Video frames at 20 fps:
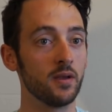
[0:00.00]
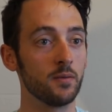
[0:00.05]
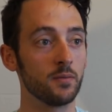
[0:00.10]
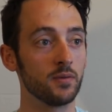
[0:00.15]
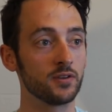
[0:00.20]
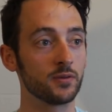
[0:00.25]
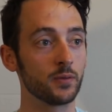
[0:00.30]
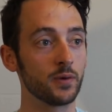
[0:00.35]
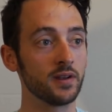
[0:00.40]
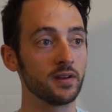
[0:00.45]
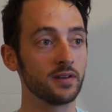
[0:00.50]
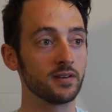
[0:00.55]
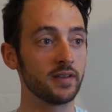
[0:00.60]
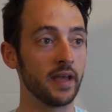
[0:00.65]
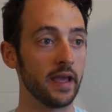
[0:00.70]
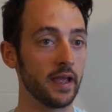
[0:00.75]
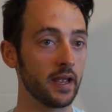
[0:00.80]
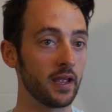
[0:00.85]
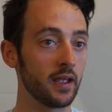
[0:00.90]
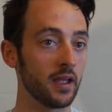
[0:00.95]
between
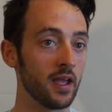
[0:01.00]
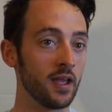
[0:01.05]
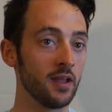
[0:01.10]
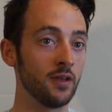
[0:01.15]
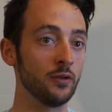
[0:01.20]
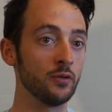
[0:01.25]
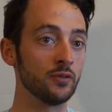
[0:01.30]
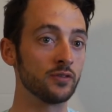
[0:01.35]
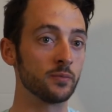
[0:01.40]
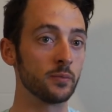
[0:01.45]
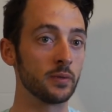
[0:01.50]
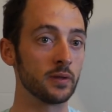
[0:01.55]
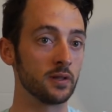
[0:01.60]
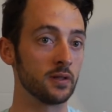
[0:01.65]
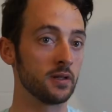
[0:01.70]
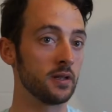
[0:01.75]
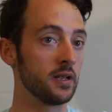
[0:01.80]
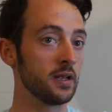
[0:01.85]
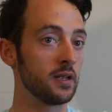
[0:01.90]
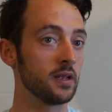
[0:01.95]
tech and
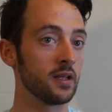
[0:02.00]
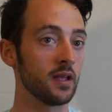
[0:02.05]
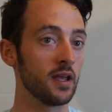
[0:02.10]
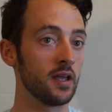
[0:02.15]
usability,